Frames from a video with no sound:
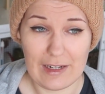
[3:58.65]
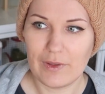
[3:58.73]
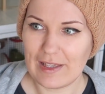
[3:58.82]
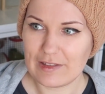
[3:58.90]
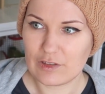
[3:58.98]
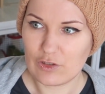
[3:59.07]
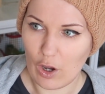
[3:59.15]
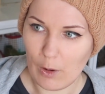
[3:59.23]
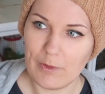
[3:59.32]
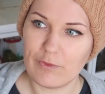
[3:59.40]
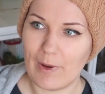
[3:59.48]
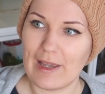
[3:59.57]
but that's top
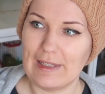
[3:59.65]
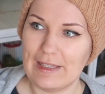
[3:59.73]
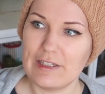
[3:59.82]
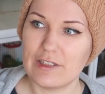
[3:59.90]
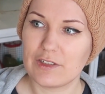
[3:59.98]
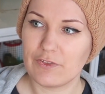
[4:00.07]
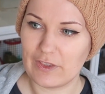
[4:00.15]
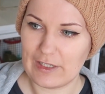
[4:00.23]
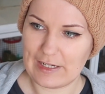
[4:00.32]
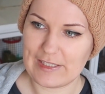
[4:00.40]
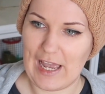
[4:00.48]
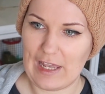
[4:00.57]
of my list for the
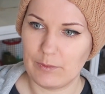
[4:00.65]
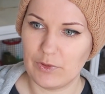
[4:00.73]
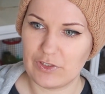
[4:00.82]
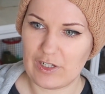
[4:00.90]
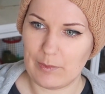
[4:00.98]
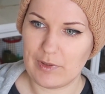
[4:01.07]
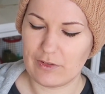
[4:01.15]
next animal to come to